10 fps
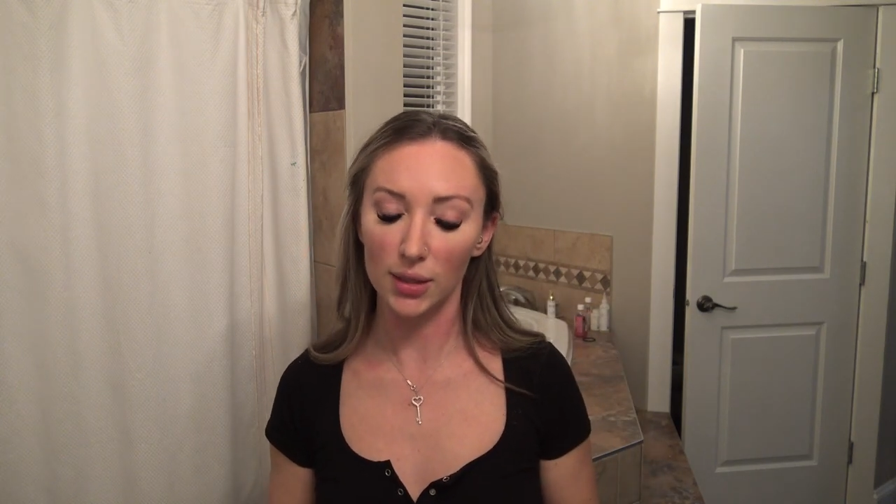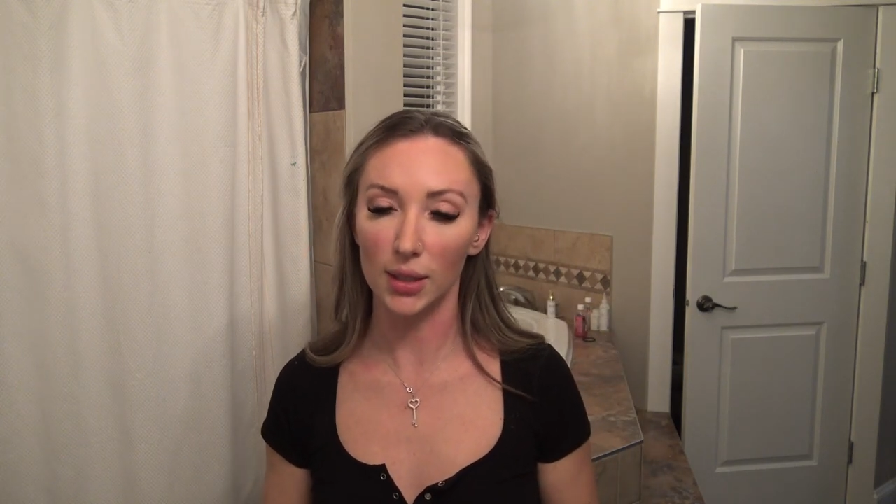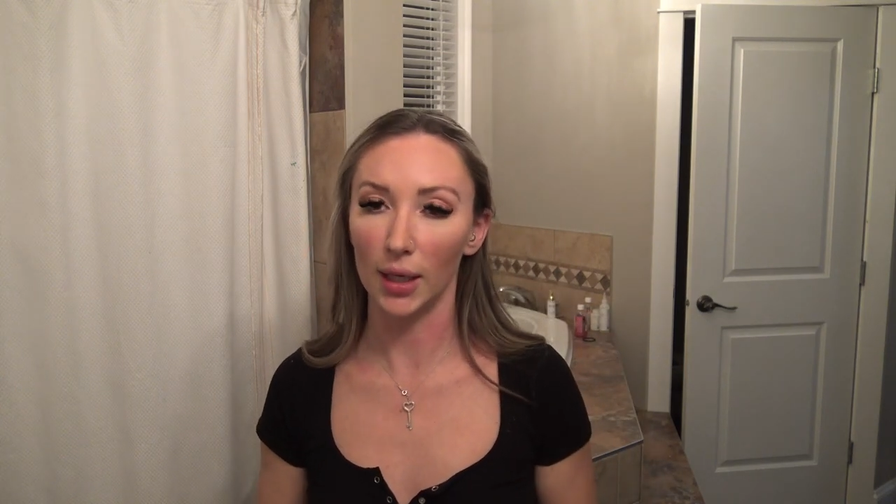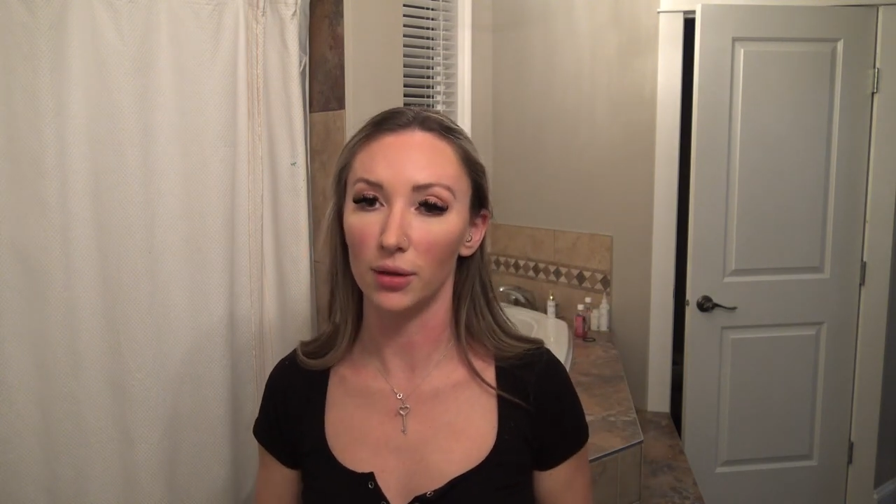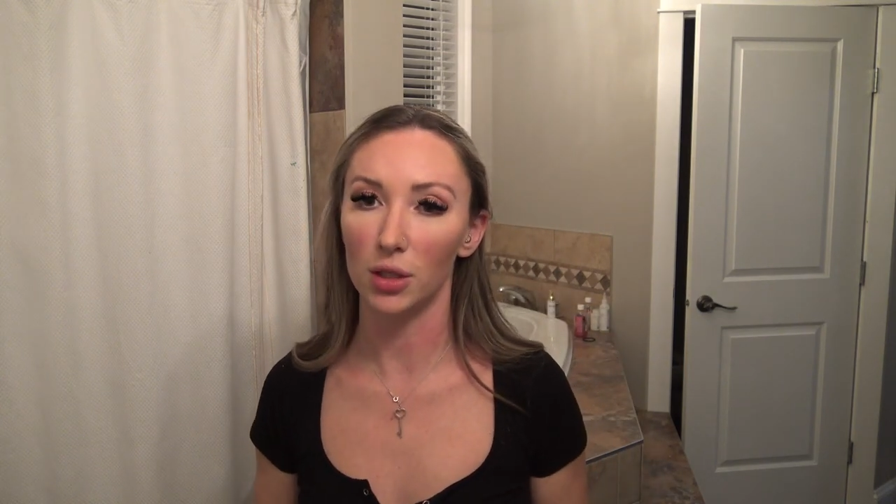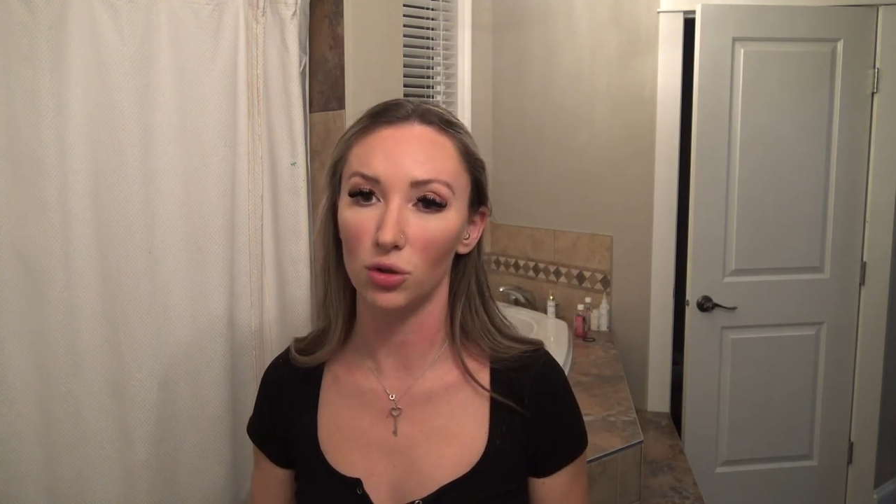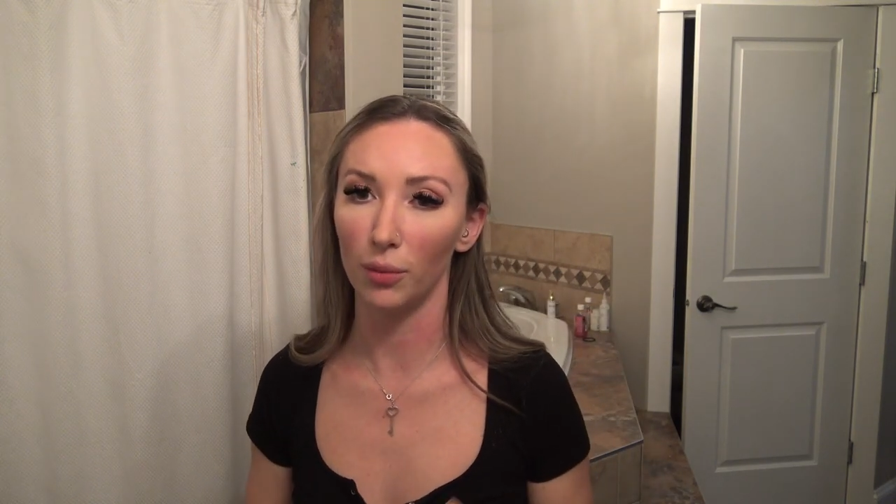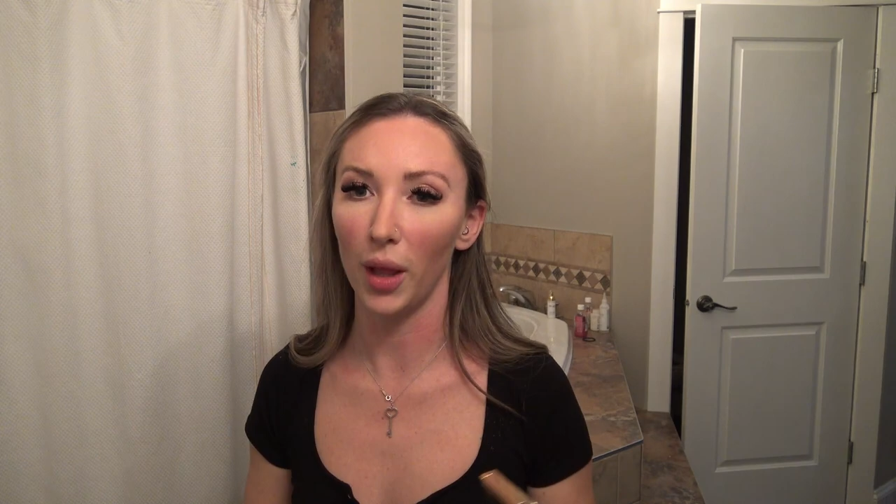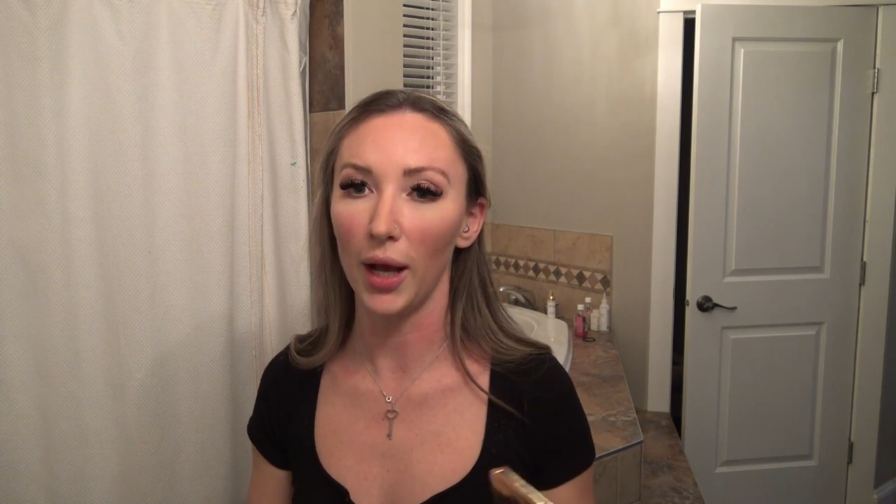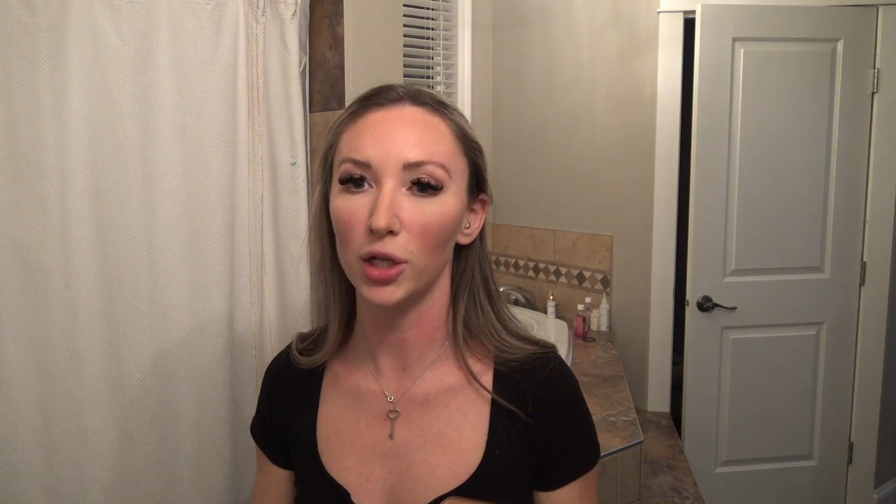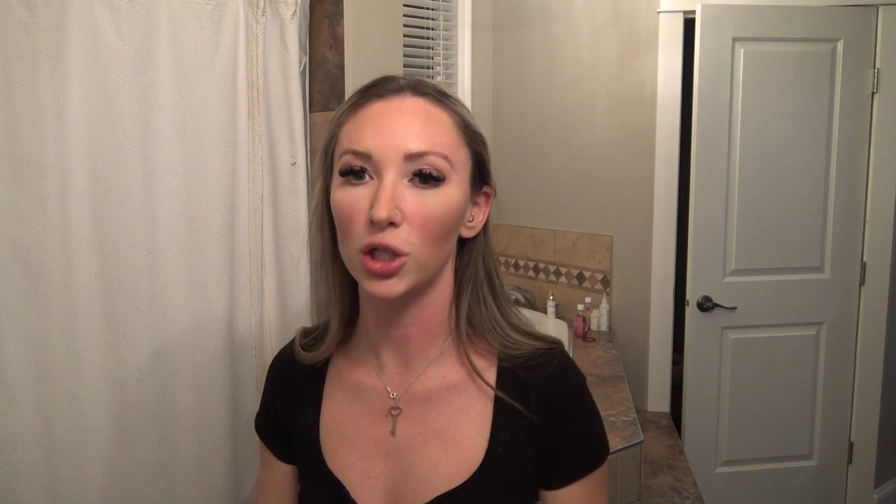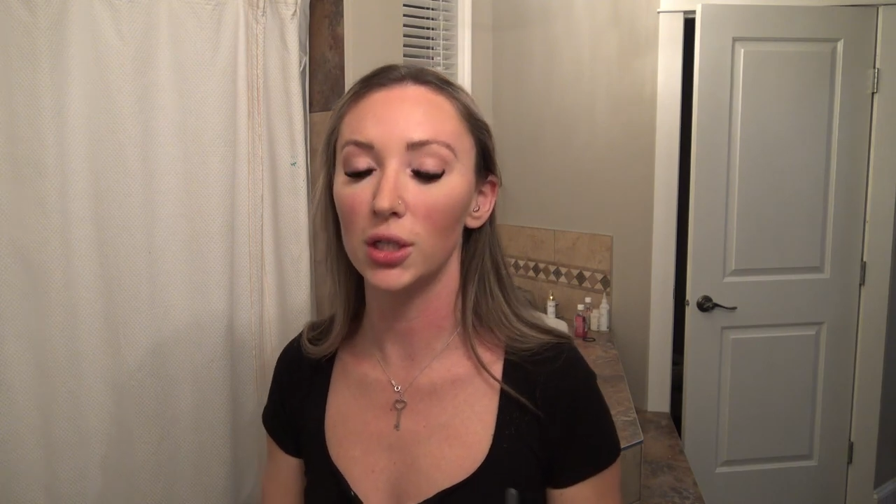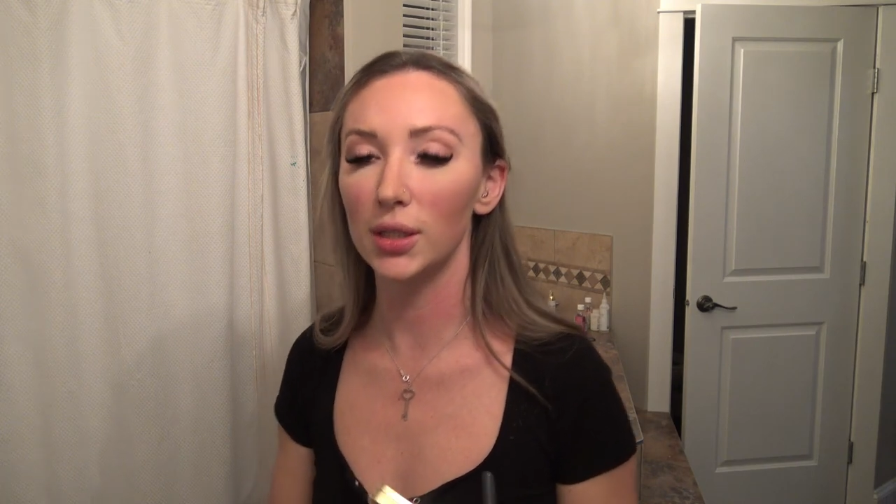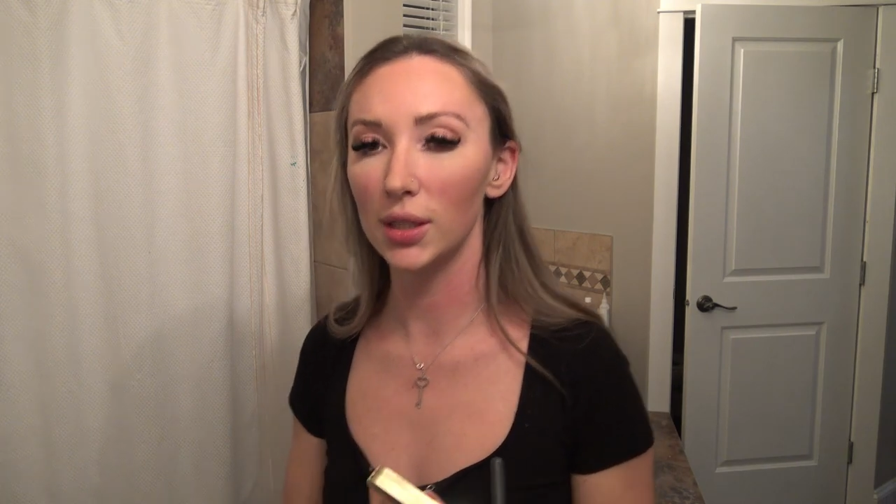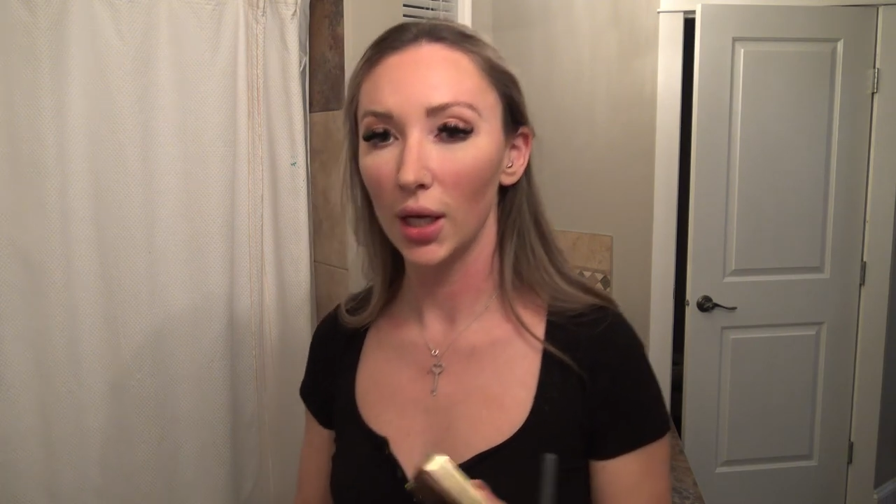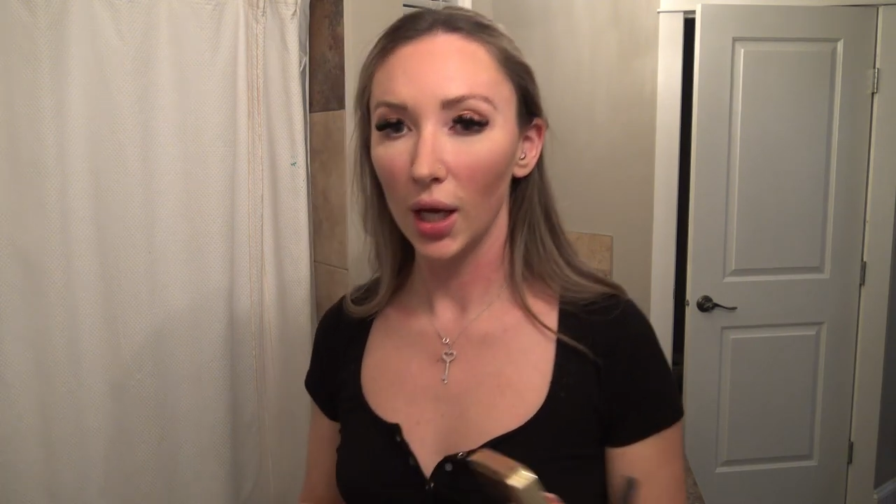stand the strip lashes.